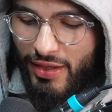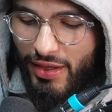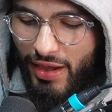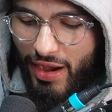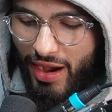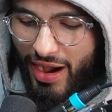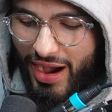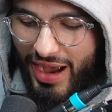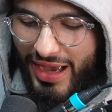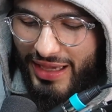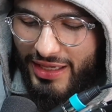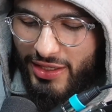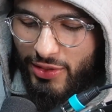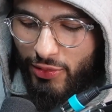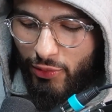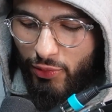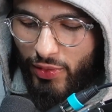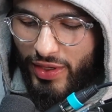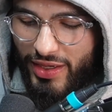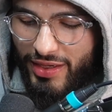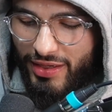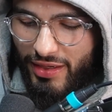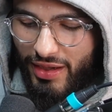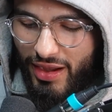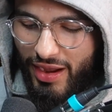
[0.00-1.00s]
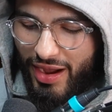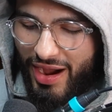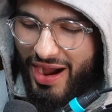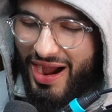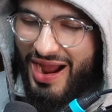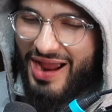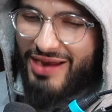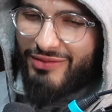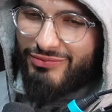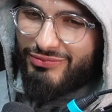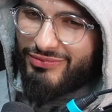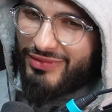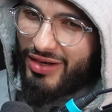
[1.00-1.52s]
The likes of Ian
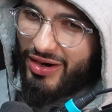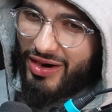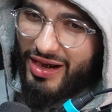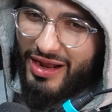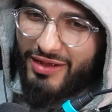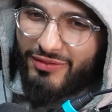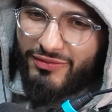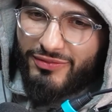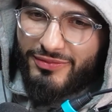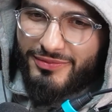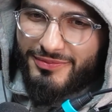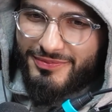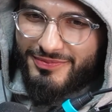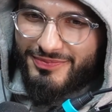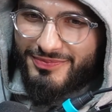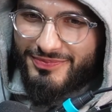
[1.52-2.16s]
Wright. Ian Wright was